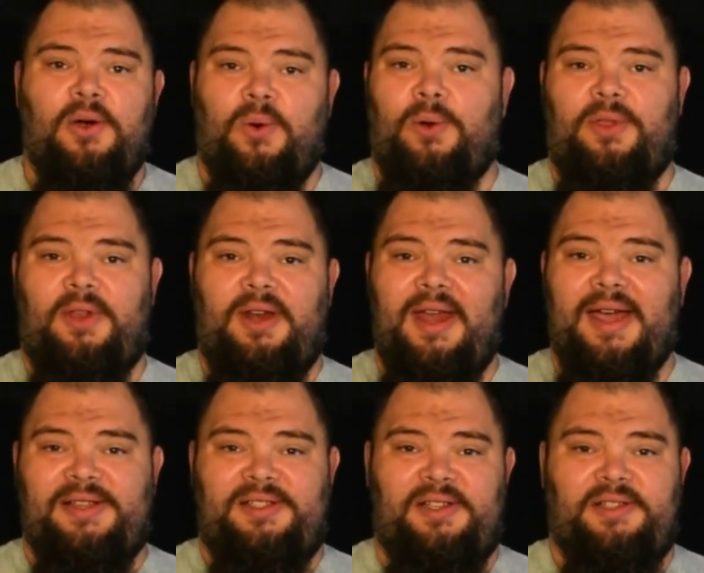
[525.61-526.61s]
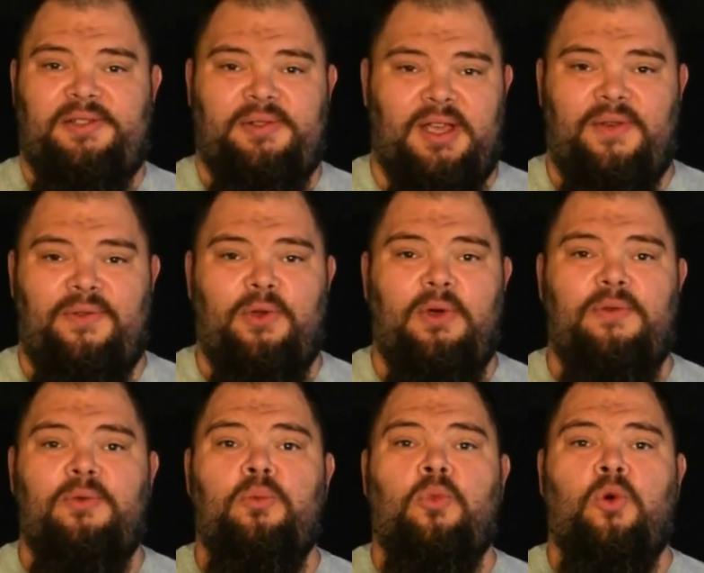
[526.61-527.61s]
or the Nexus to give you
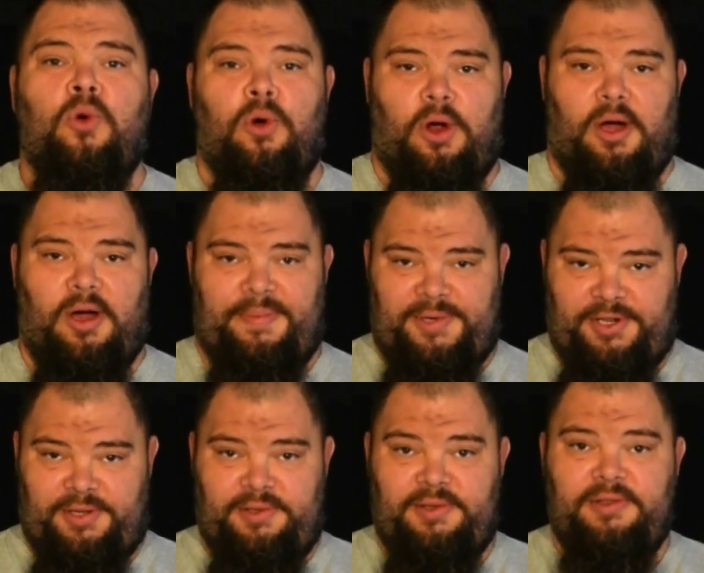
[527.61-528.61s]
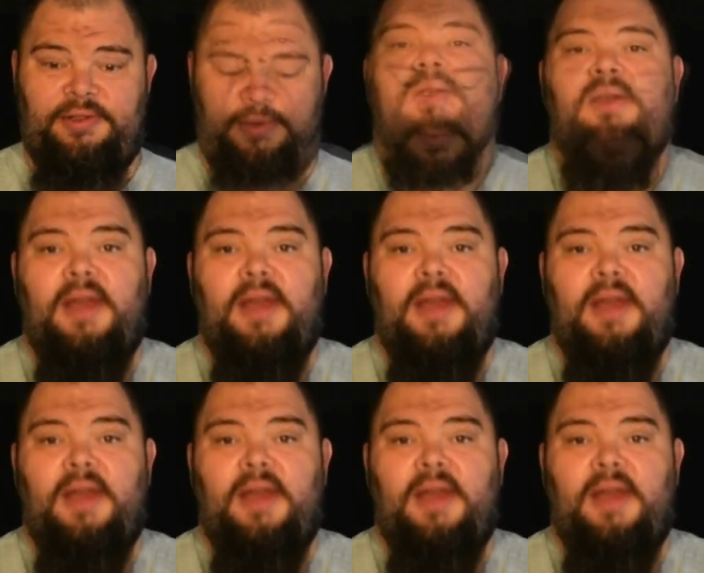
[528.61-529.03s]
even more options.